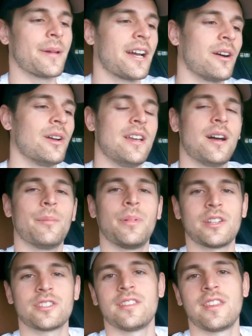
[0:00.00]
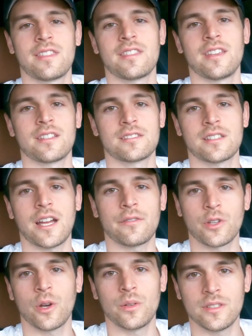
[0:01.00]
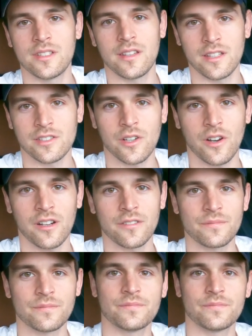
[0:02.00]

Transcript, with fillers: about a bunch of the things that I've coded to this car.